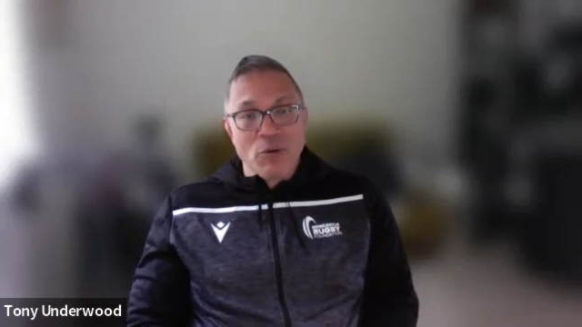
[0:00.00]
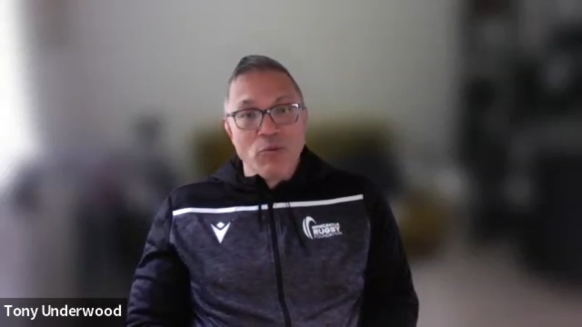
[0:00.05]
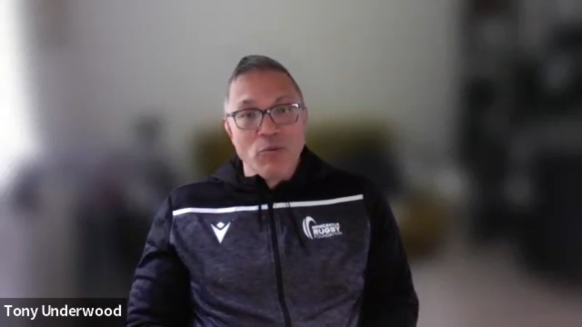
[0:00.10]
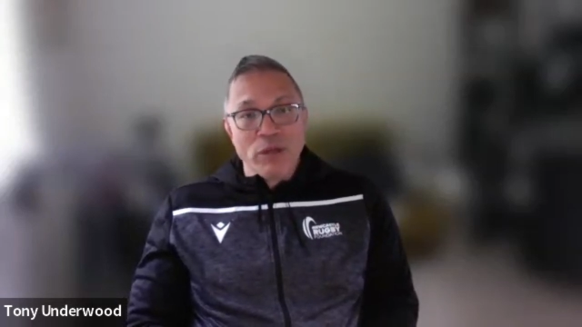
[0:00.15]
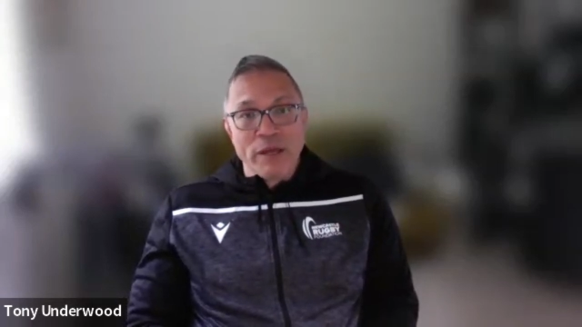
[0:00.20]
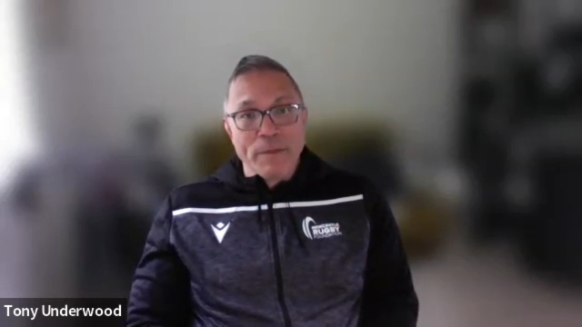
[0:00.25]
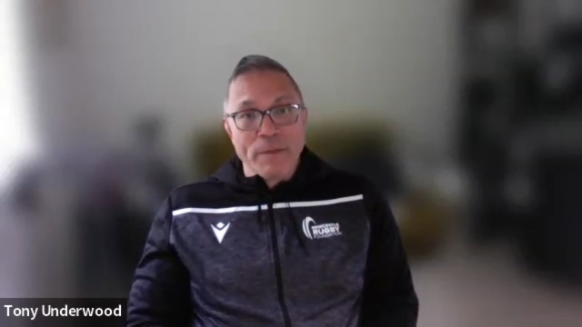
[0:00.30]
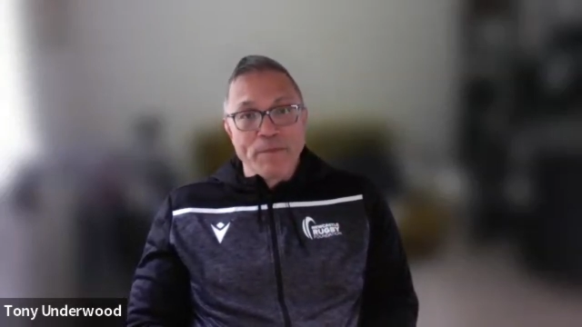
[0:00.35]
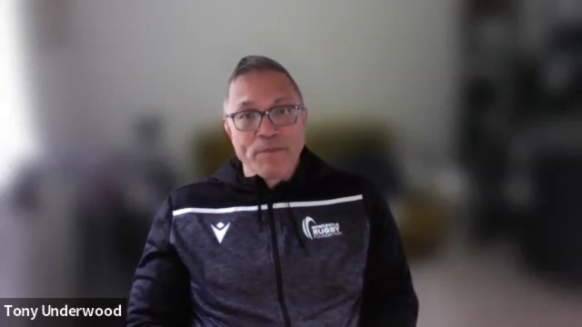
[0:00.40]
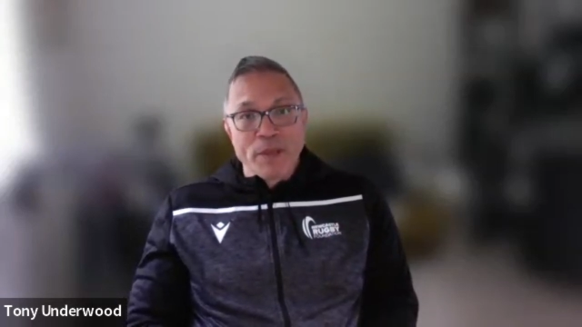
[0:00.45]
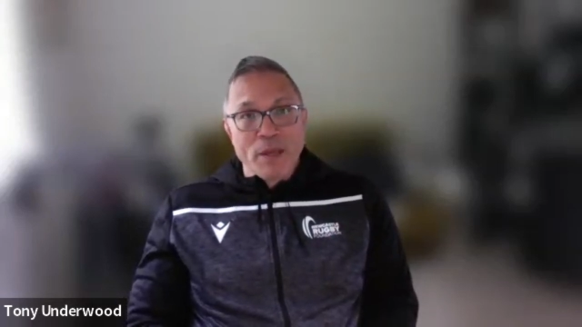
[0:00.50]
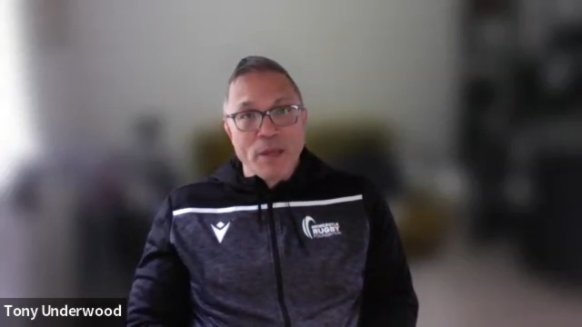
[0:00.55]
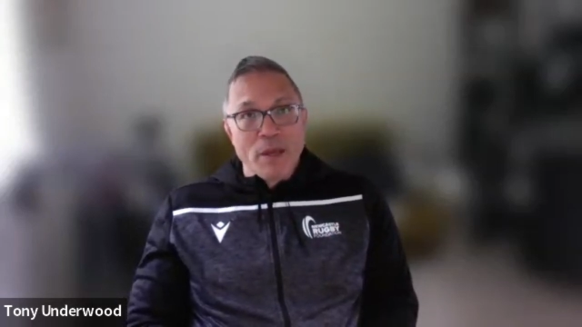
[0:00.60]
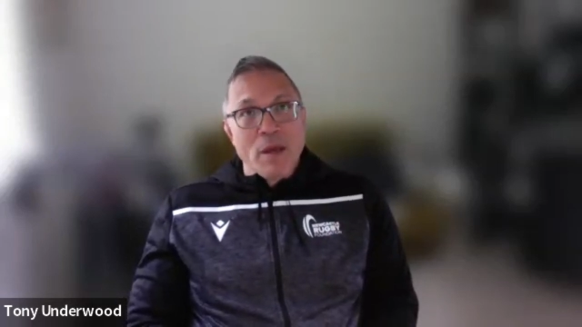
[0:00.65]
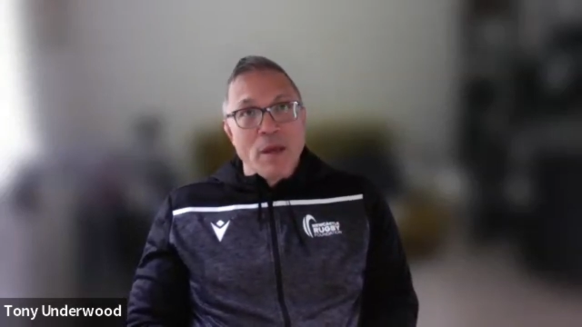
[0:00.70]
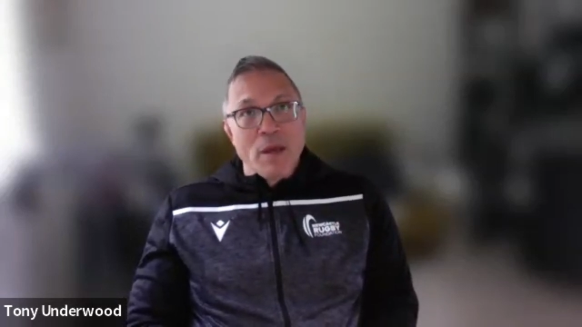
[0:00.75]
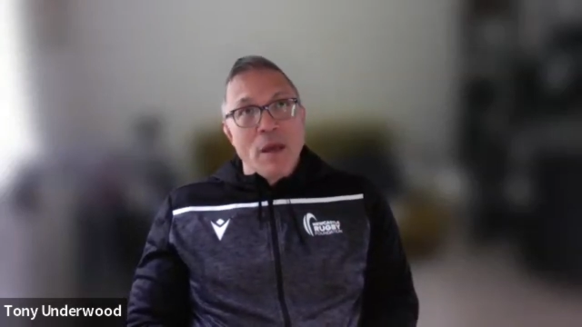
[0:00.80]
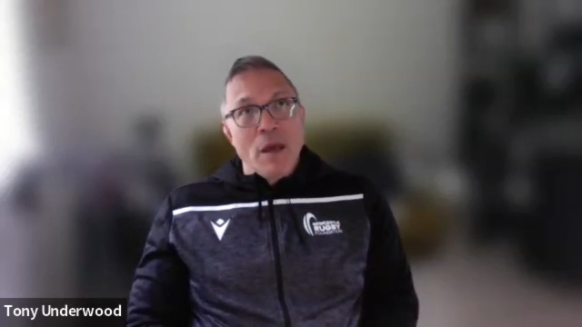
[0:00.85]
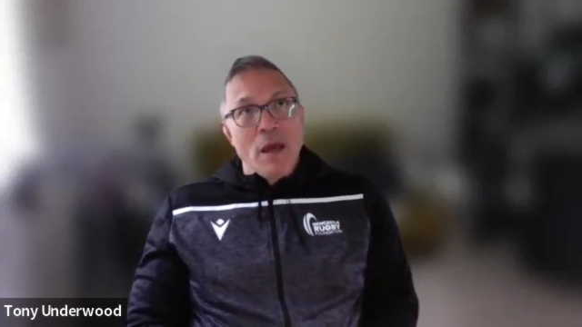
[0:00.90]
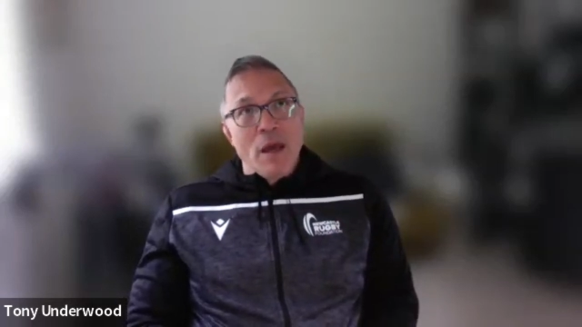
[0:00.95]
on with it.
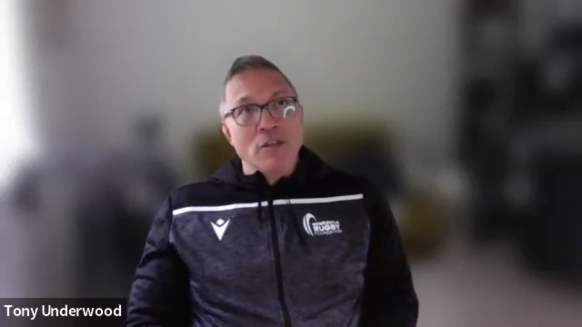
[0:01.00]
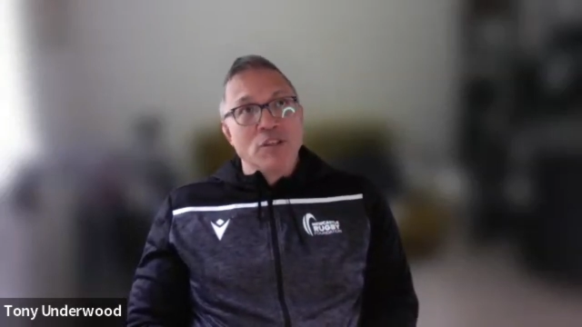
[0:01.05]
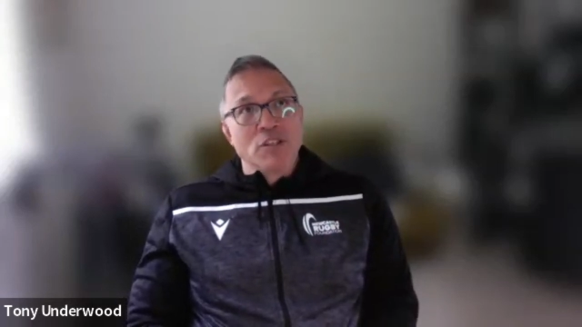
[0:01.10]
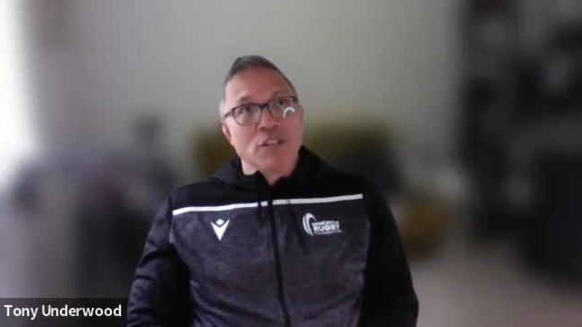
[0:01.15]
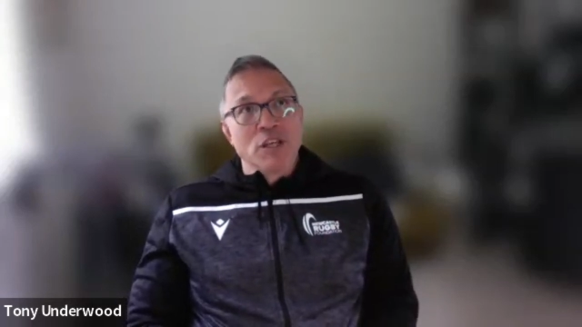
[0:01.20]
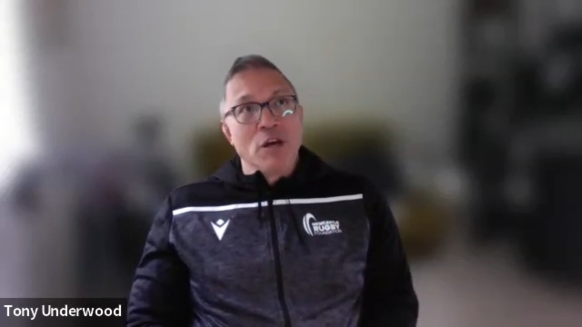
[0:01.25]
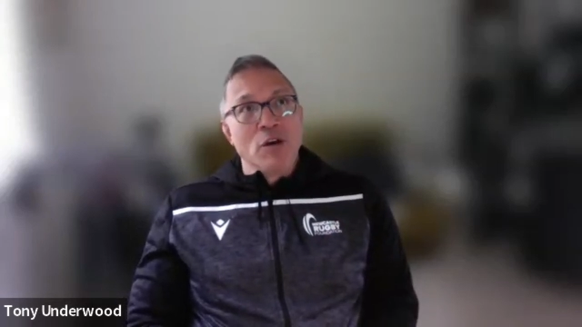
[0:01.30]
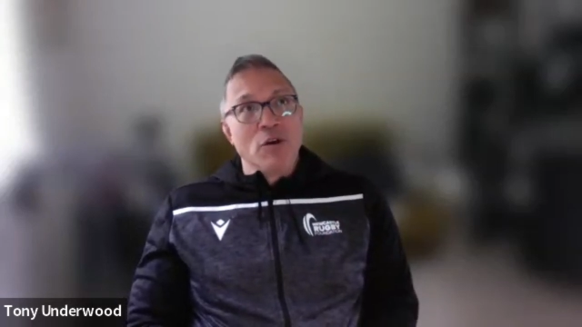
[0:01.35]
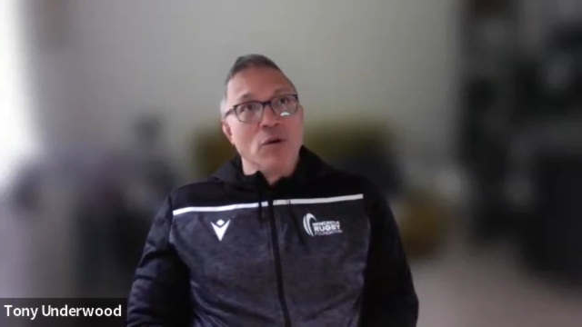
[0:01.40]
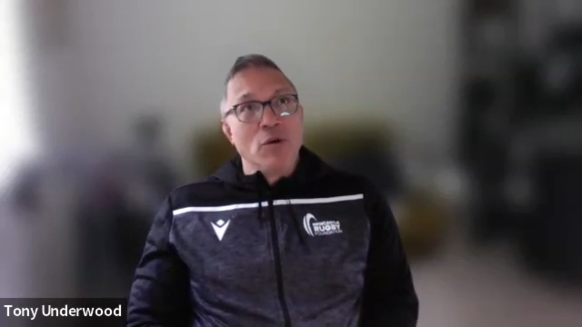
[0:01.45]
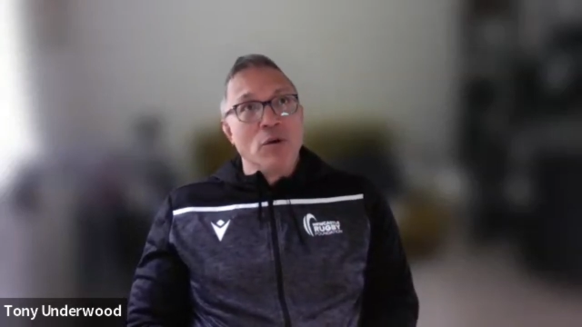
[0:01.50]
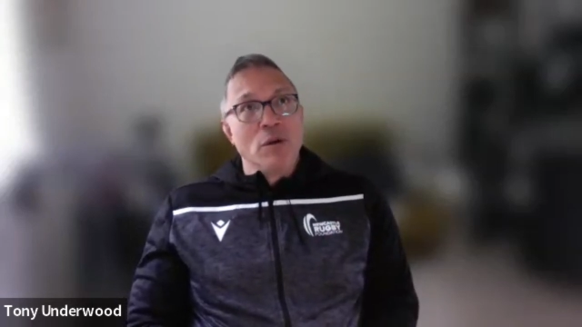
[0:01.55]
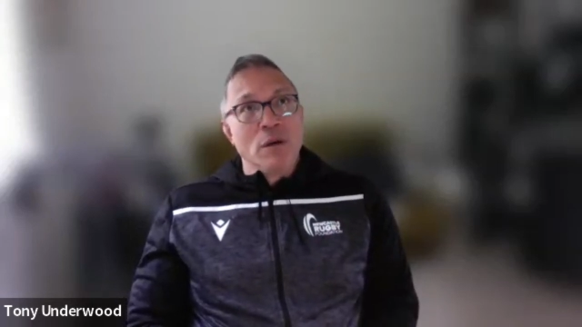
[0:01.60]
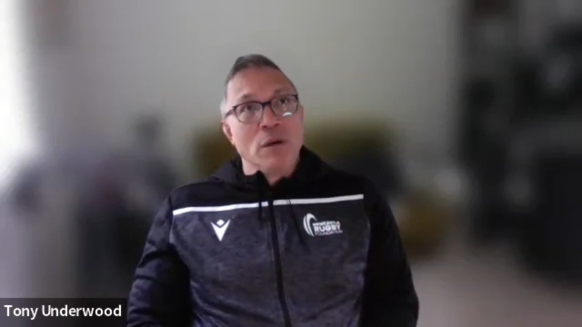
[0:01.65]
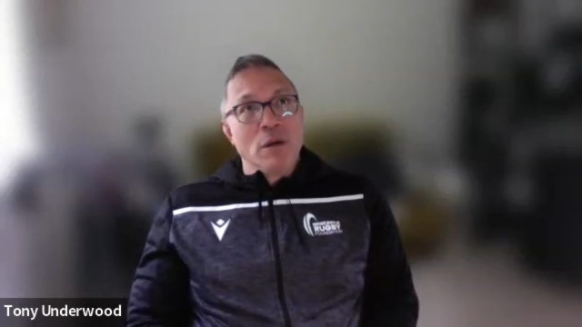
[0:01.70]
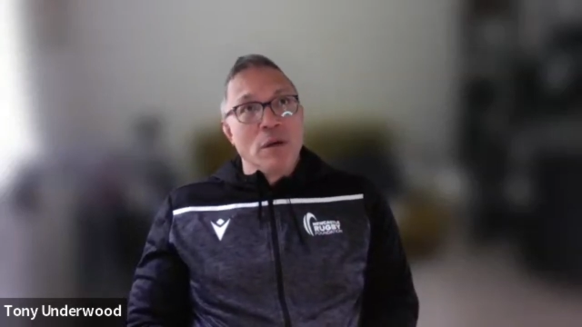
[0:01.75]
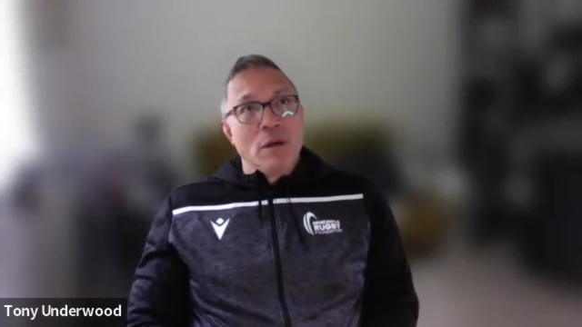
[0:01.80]
And so,